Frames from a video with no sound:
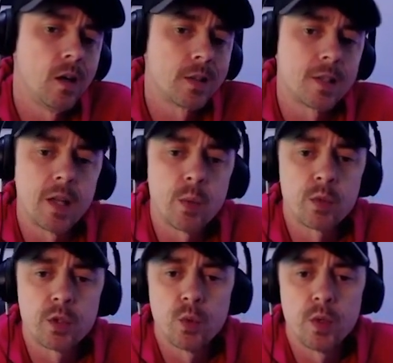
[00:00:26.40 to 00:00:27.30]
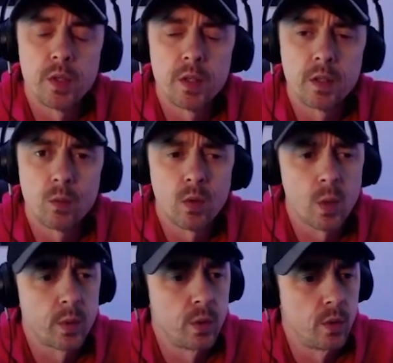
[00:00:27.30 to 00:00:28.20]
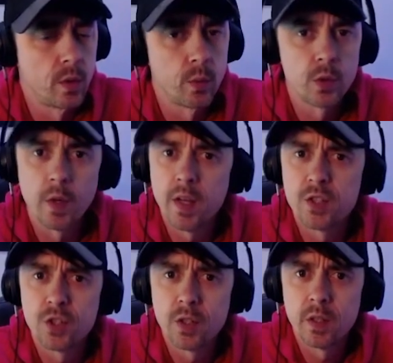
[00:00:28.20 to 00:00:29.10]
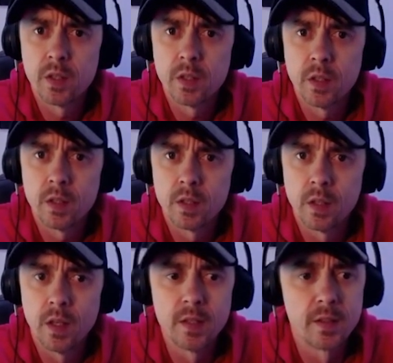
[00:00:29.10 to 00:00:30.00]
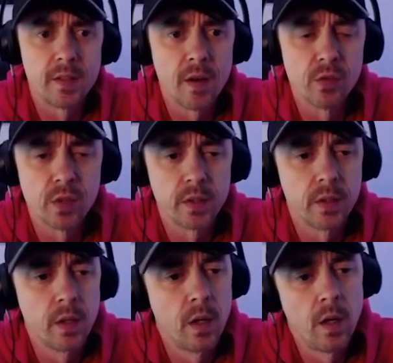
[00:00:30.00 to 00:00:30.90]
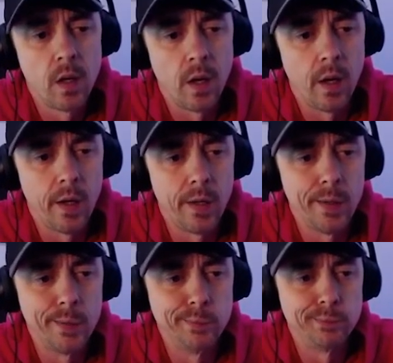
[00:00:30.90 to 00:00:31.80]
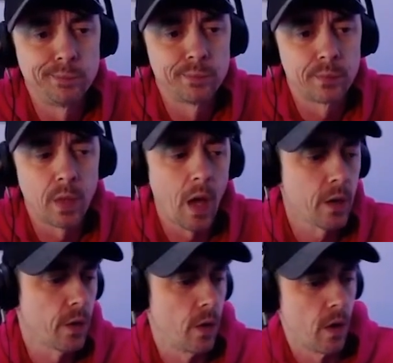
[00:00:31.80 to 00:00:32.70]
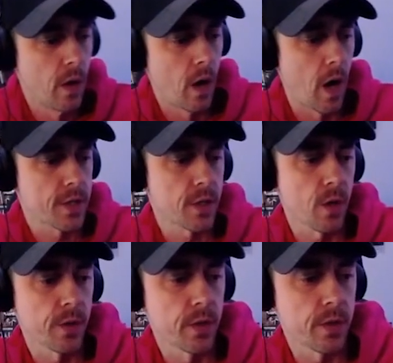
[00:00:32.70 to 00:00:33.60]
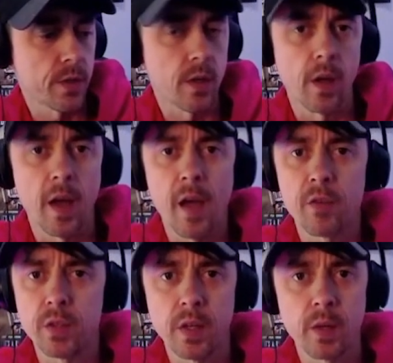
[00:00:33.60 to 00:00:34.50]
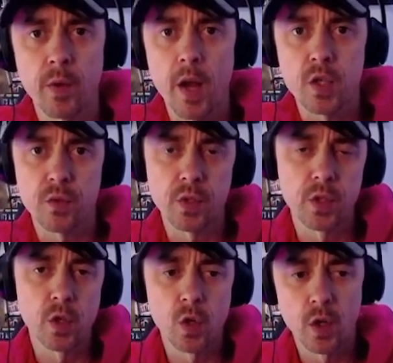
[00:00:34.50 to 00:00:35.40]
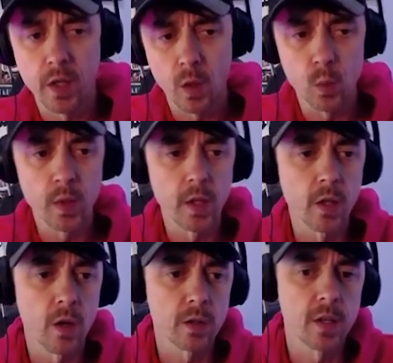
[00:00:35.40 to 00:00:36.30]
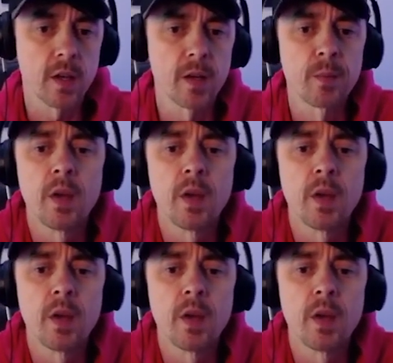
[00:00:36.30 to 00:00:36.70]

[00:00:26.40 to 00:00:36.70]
Today we're doing, what are we doing? We're doing Ed Sheeran and Devlin. I don't know. I saw this. I haven't done a reaction video in a really long time.